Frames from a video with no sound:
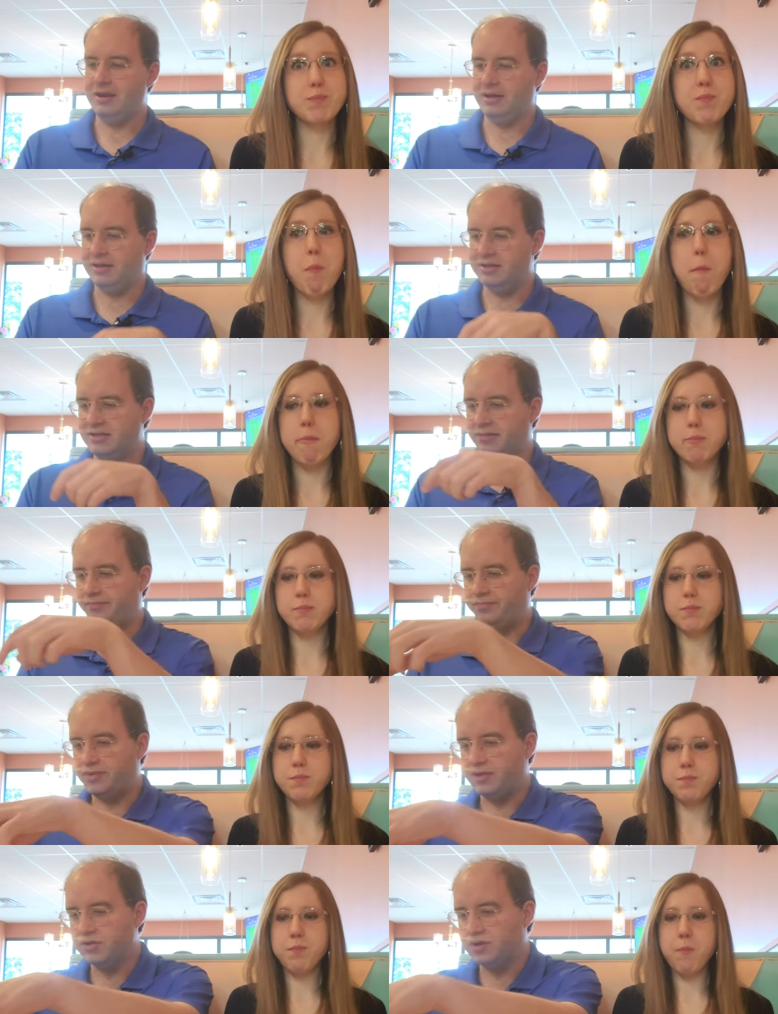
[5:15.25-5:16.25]
Speaker 1: it.
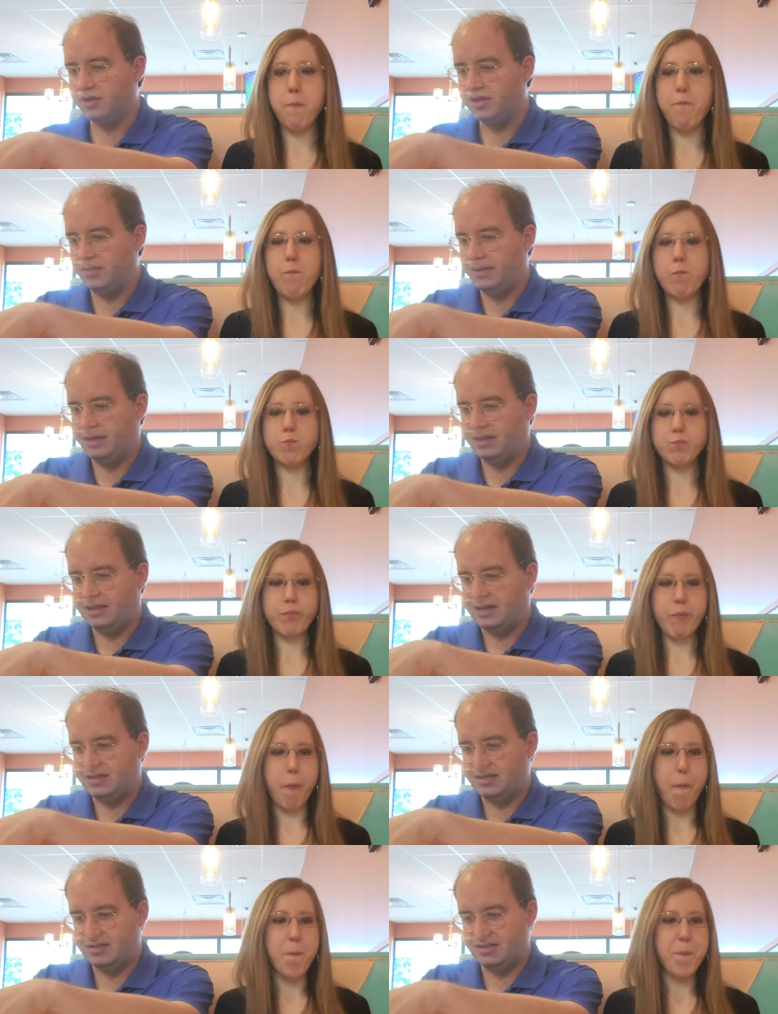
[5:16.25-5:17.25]
Let's go a little bit
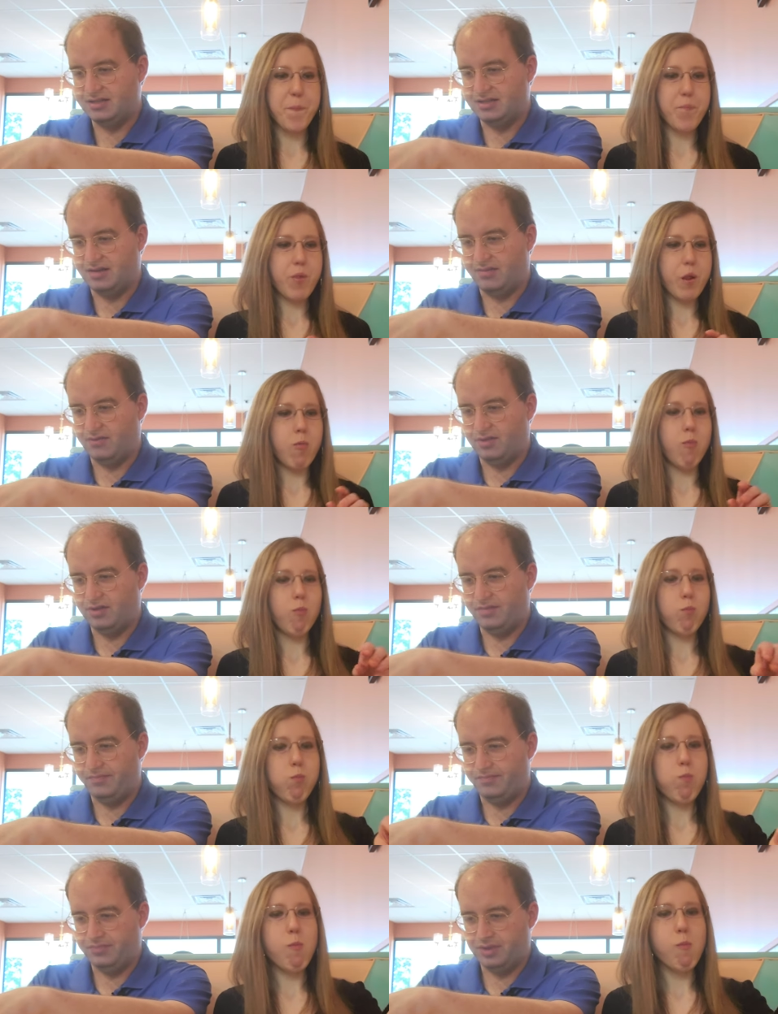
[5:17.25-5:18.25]
less this time for
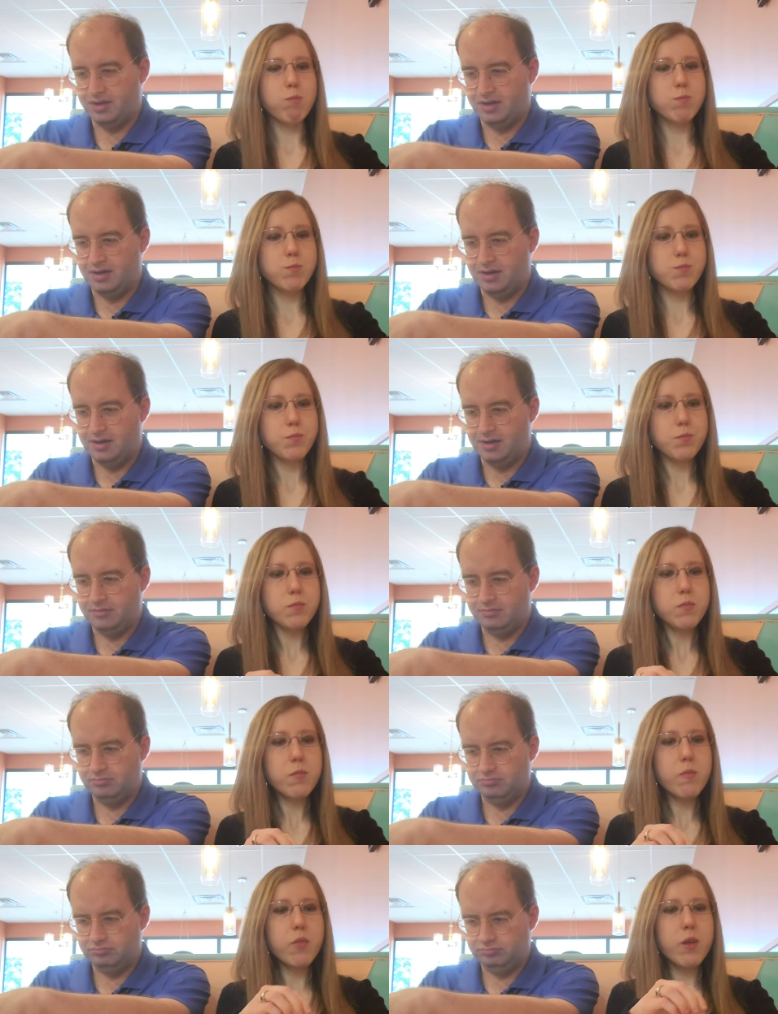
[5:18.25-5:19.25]
it. no,
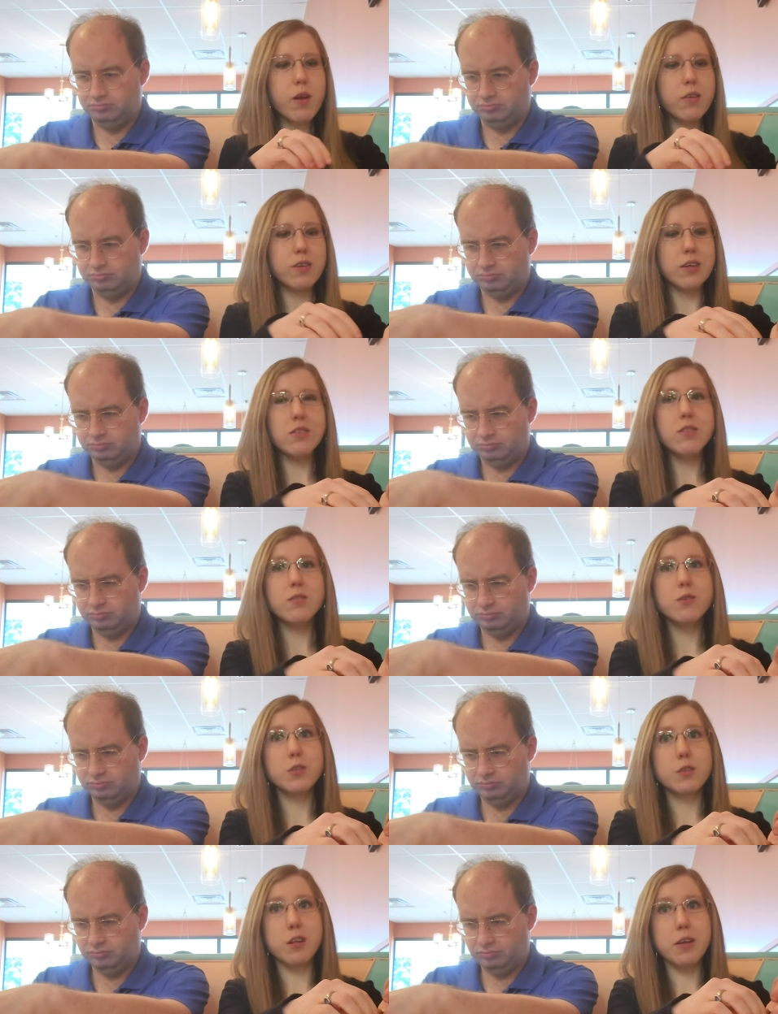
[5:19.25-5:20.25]
Speaker 2: That is some
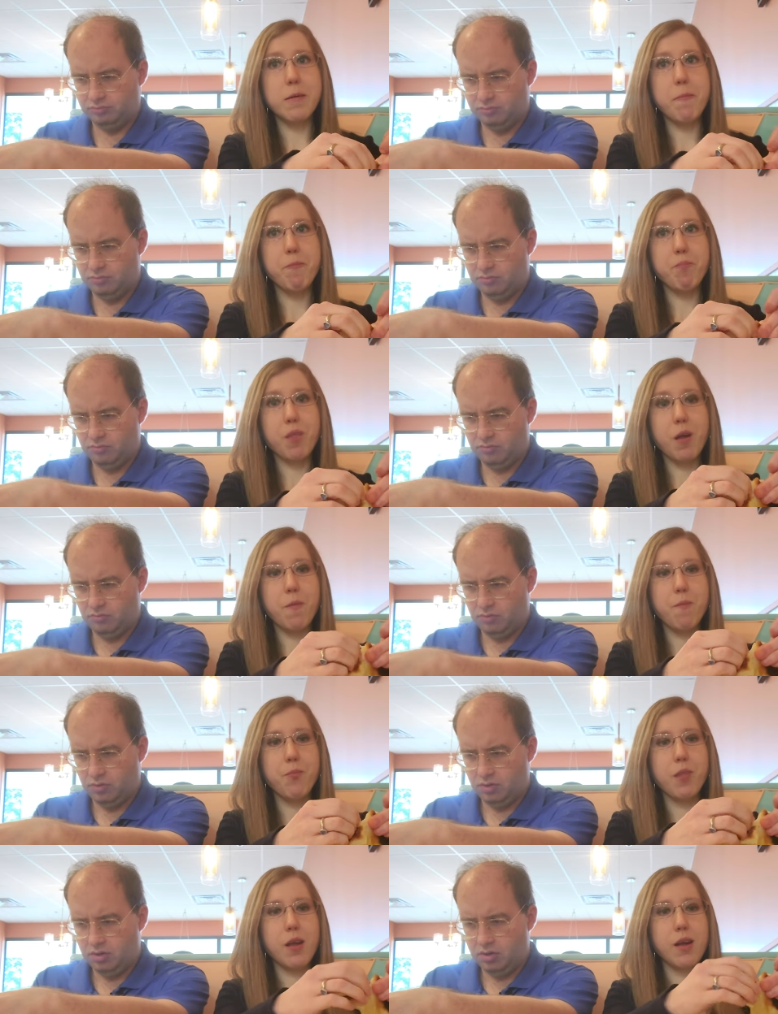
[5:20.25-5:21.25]
good lamb.
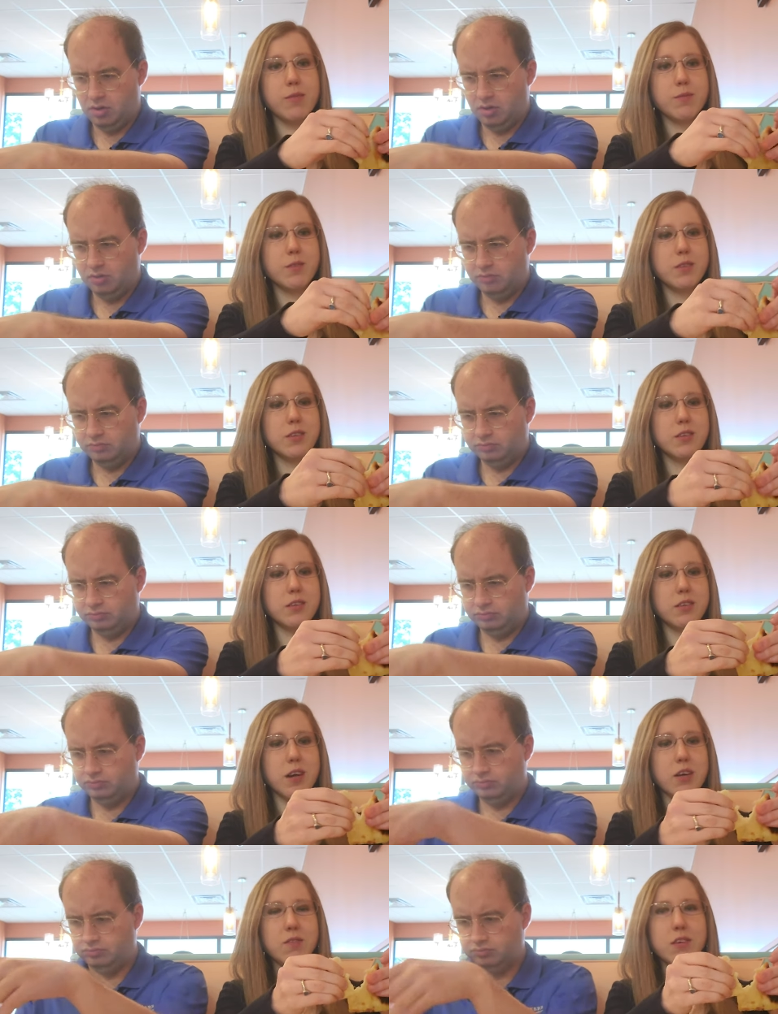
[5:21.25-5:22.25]
Mm-hmm.
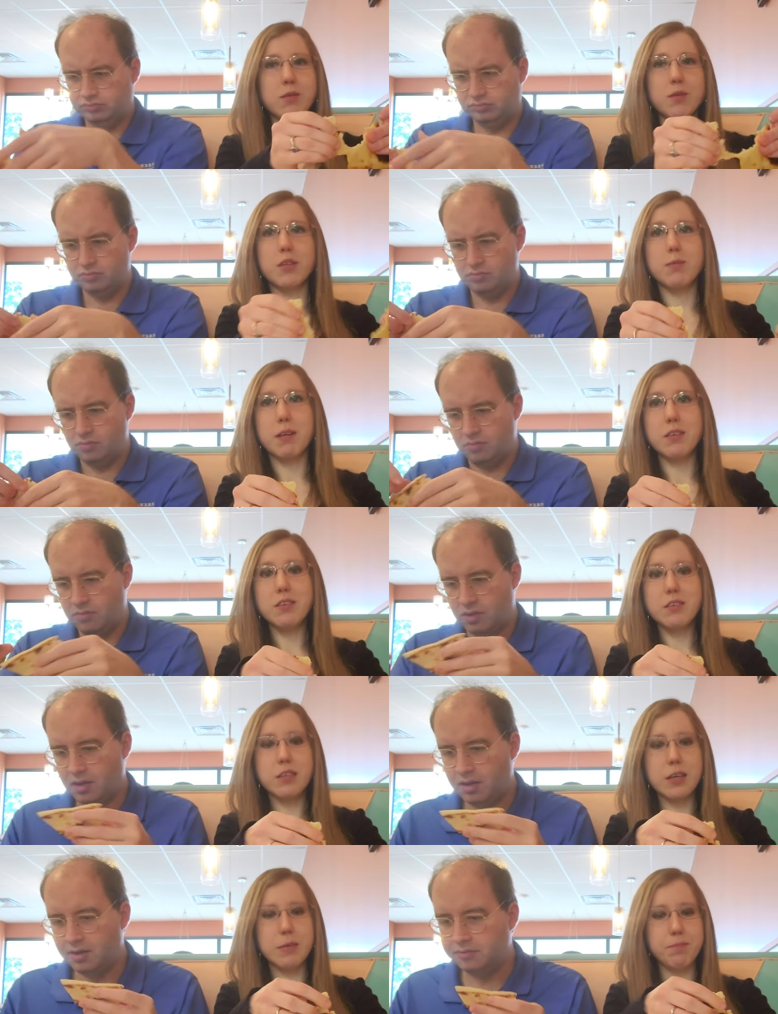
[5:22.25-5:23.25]
Kind of on the spicy
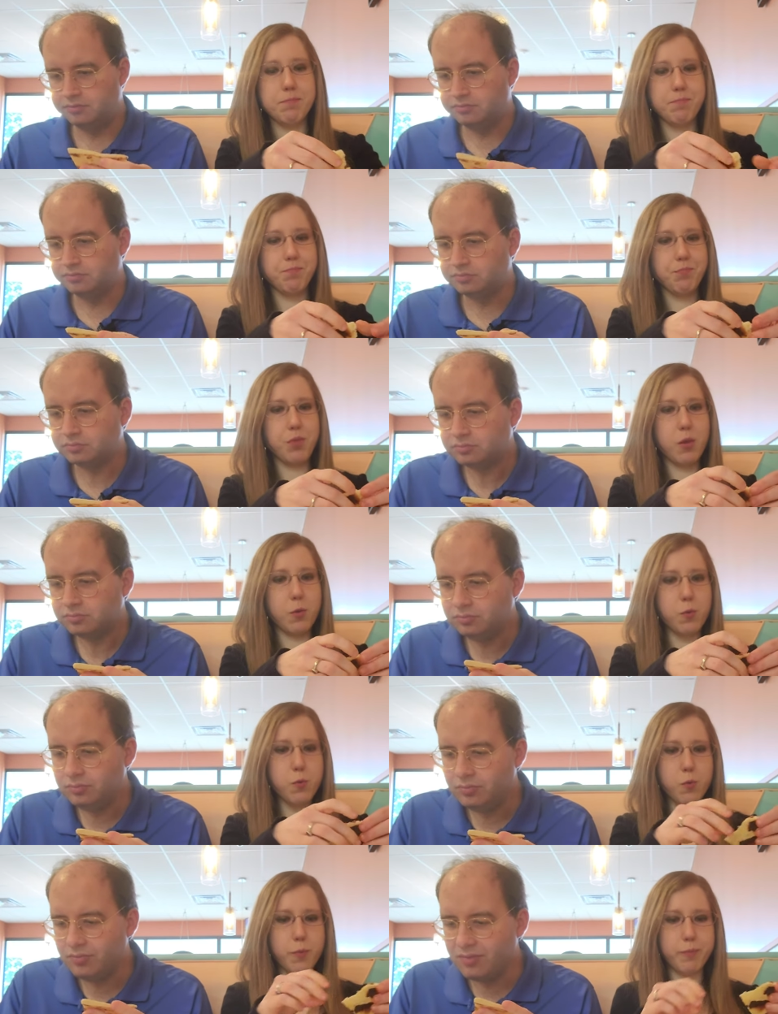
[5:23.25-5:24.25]
side. Ooh.